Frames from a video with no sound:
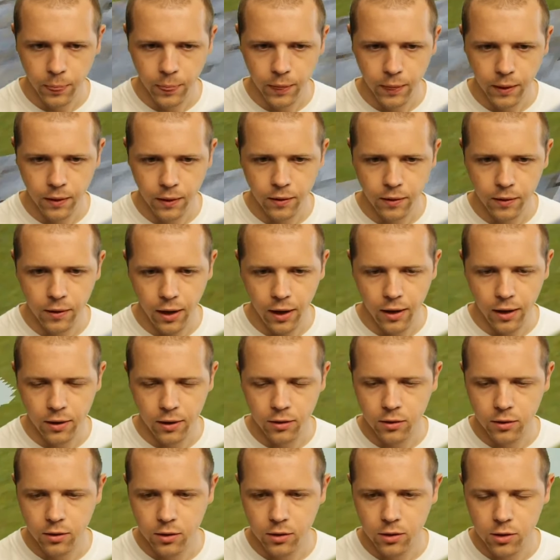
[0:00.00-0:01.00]
Yeah,
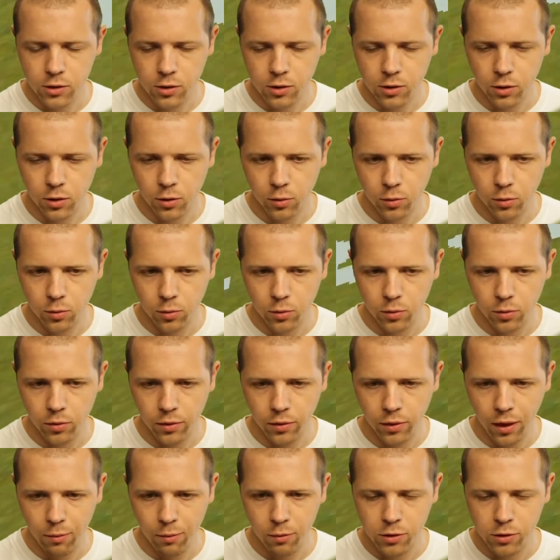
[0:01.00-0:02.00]
so
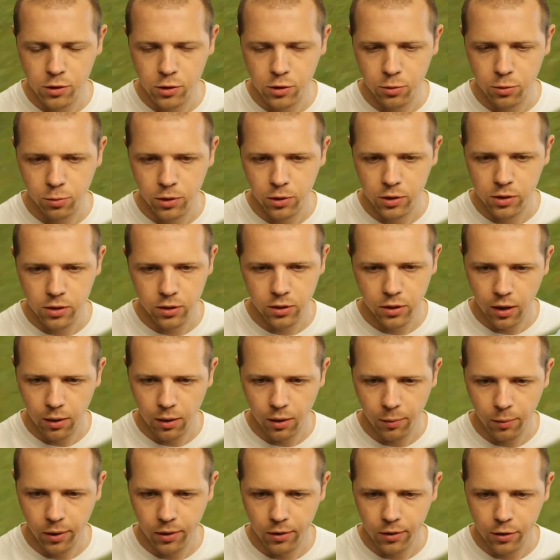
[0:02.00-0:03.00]
that was the reason that I
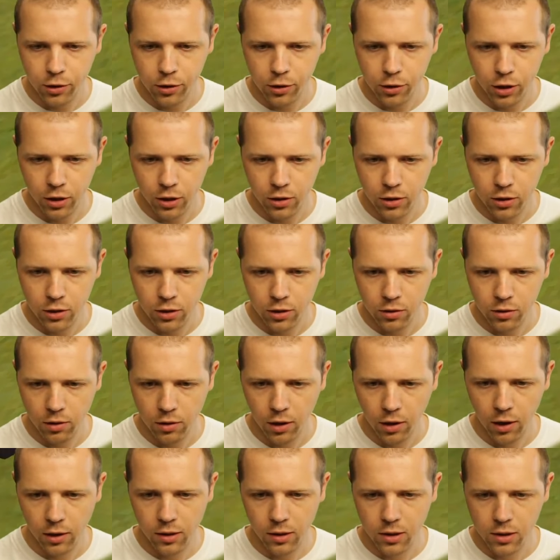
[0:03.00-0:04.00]
made the change
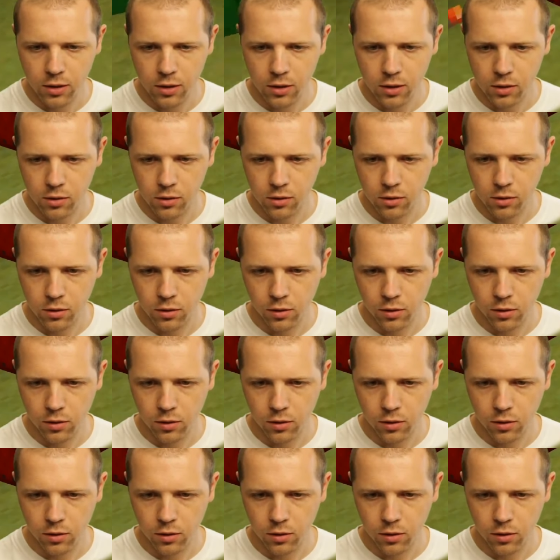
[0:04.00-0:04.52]
on this.